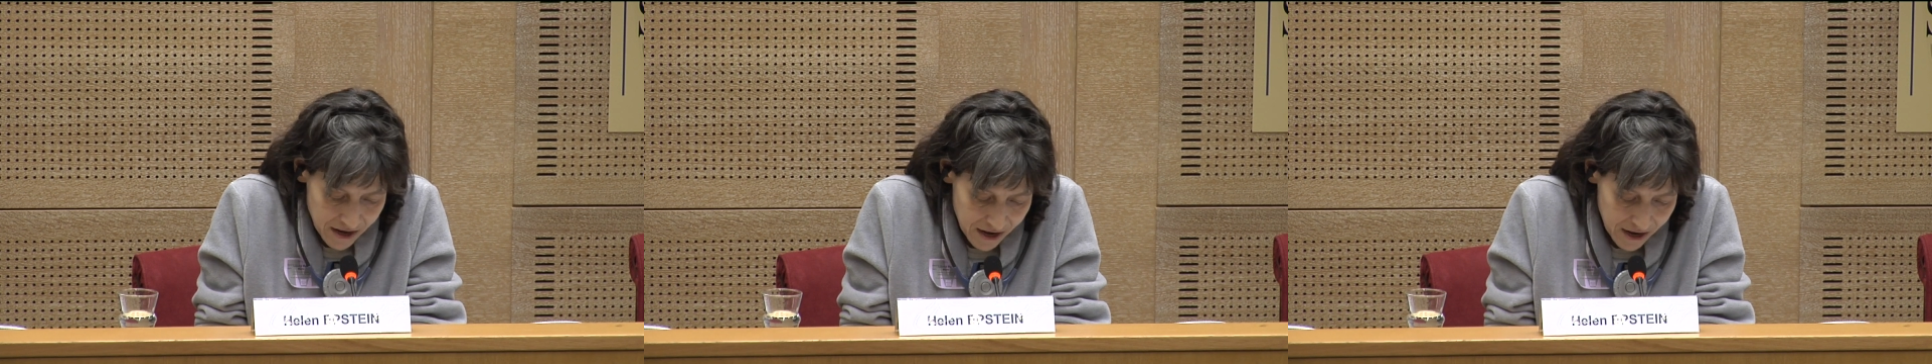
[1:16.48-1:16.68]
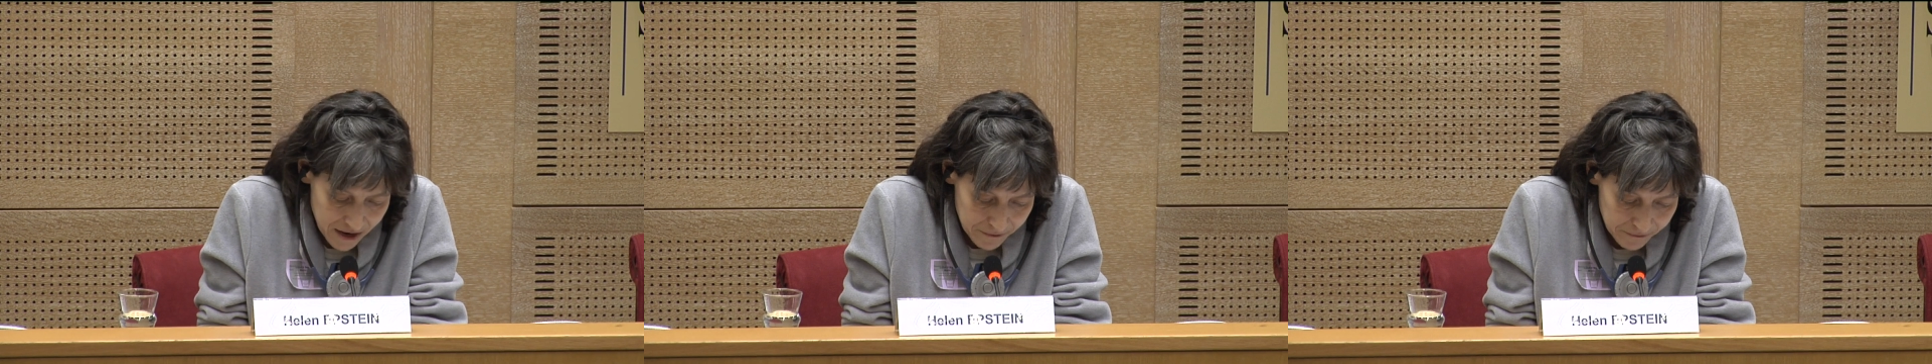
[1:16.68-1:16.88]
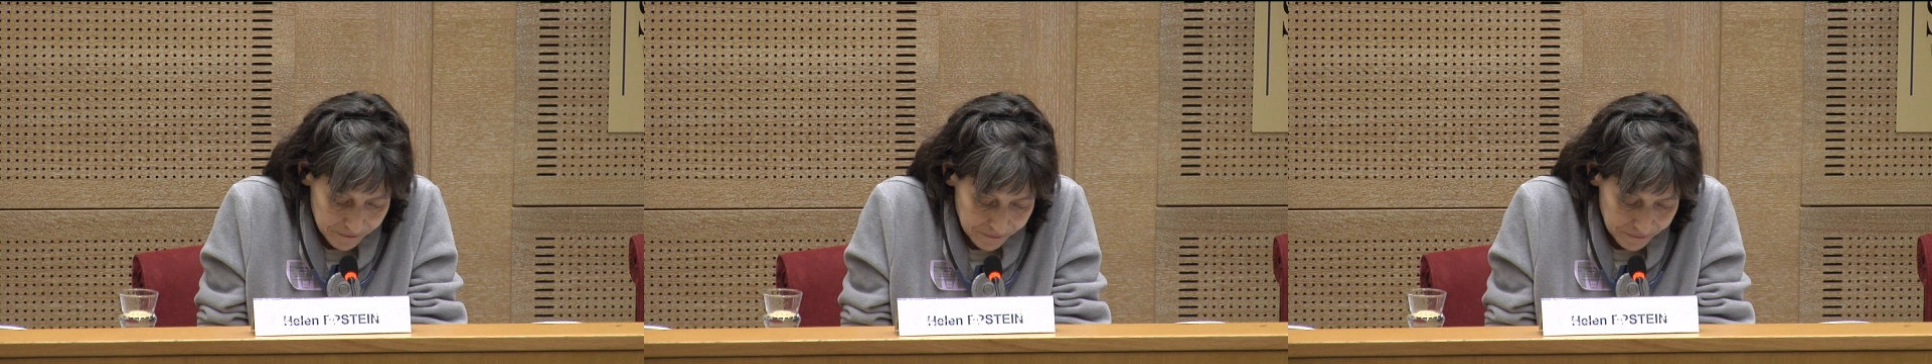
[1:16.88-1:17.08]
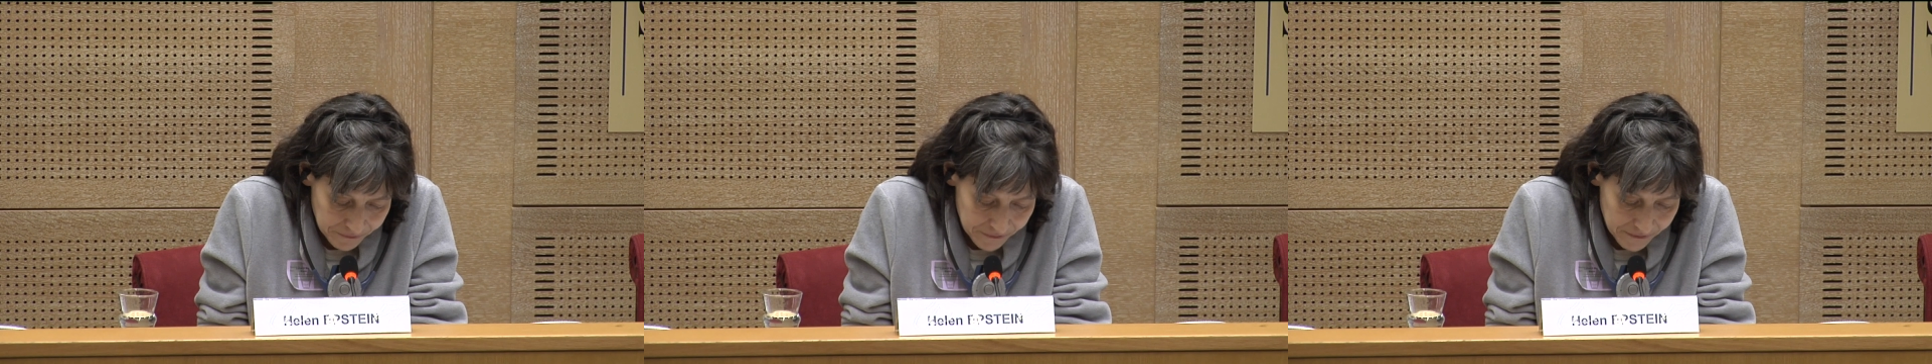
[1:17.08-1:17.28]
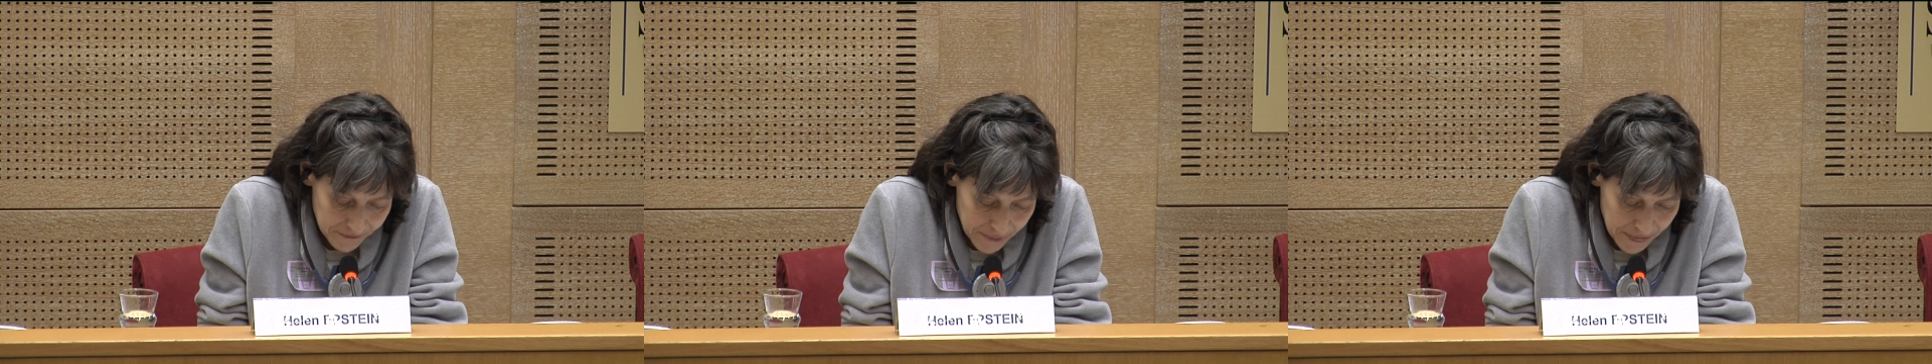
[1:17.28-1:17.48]

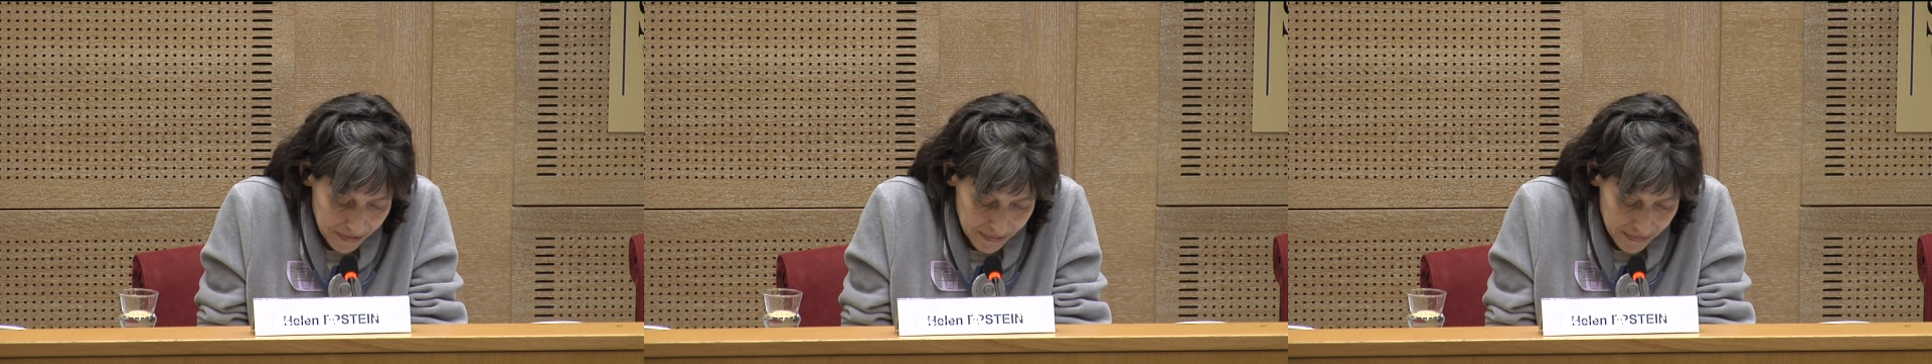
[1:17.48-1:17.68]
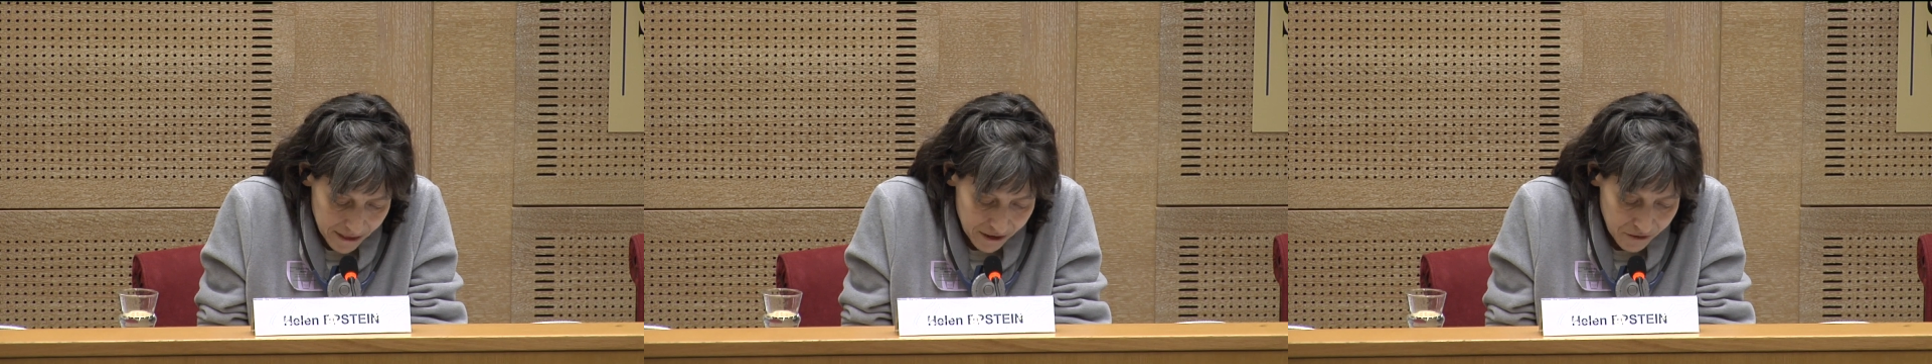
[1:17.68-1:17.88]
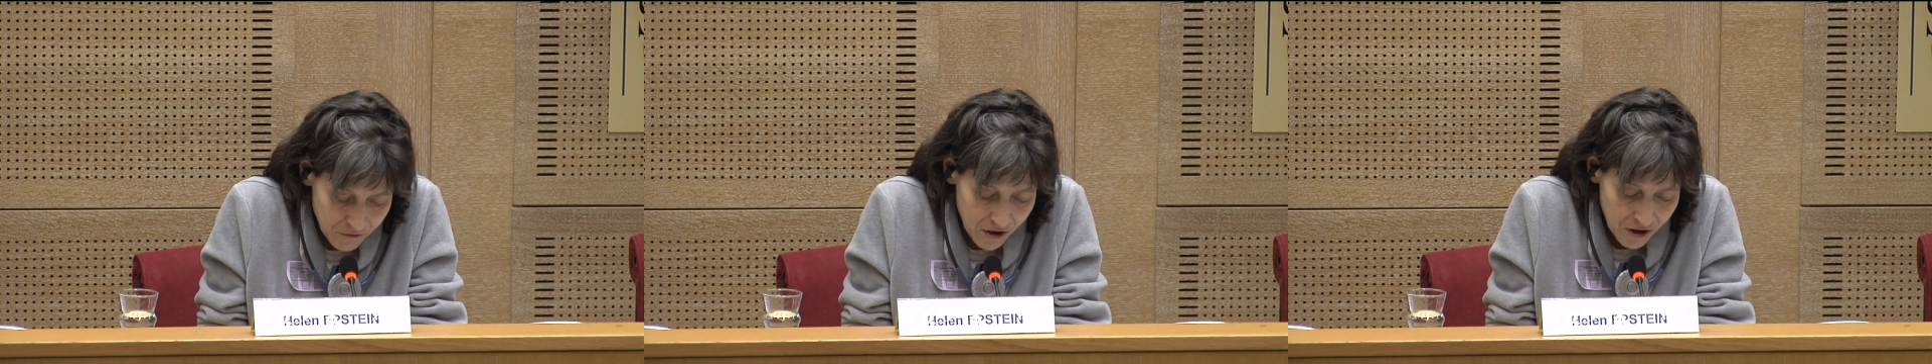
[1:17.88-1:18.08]
You